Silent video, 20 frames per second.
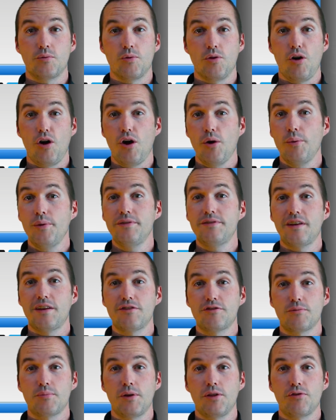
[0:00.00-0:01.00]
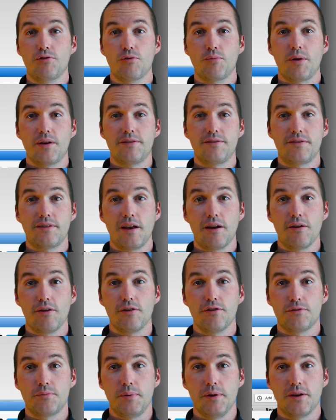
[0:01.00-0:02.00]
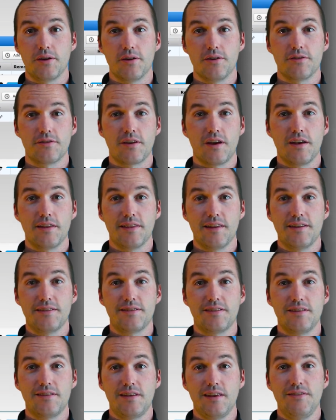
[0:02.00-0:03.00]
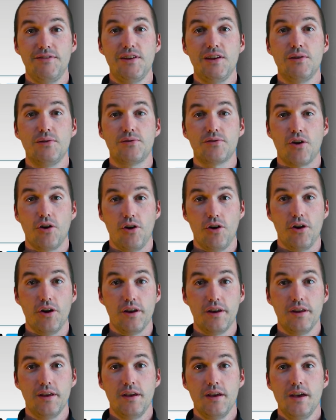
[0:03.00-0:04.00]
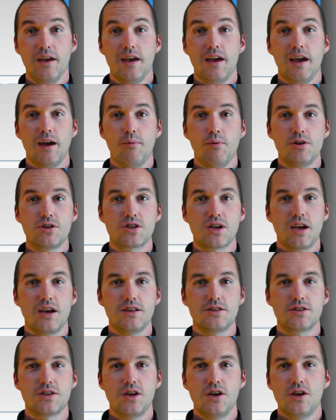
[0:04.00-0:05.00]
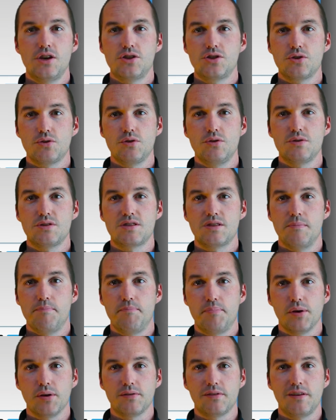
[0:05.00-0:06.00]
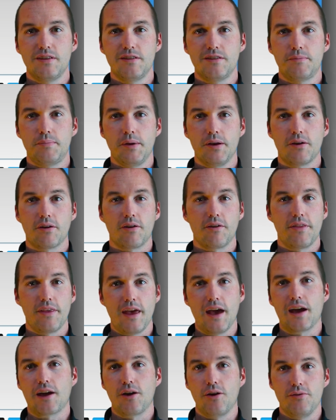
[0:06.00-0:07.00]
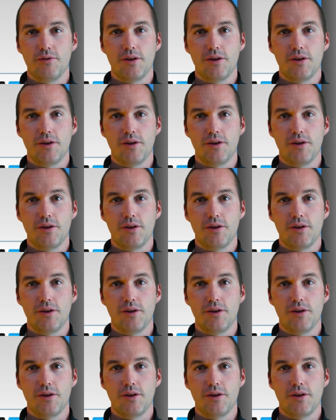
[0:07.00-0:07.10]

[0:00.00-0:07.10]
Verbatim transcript: will always answer me through my stereo speakers unless the TV is on, in which case she'll use the built-in speaker on the Echo